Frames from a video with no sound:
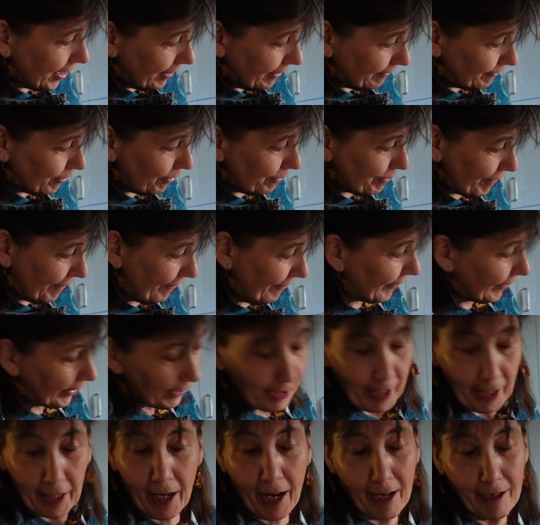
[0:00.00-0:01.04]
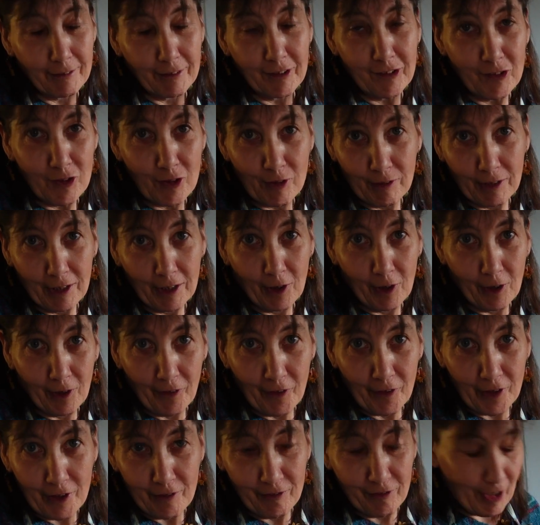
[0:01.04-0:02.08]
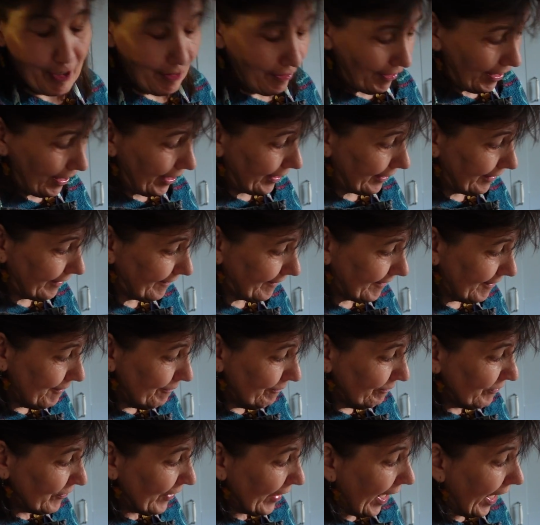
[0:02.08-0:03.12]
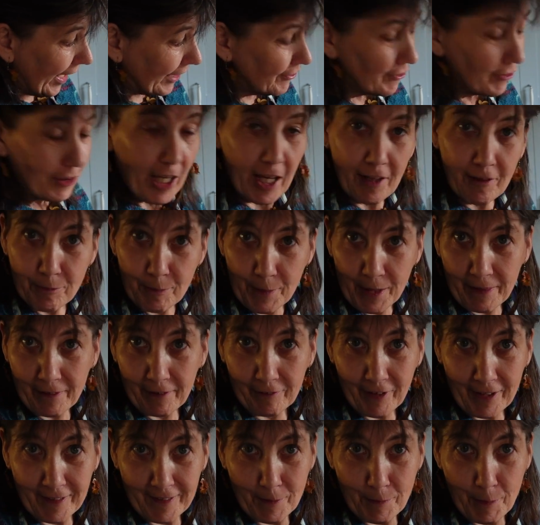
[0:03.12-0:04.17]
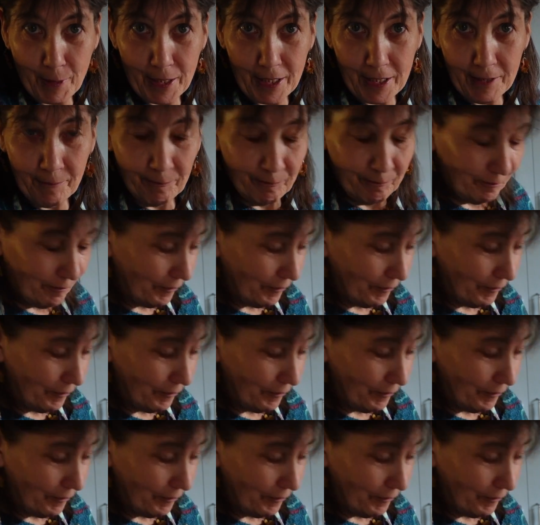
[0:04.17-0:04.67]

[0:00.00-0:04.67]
woman, thinking I was doing all the lovely things, and she gave me the recipe.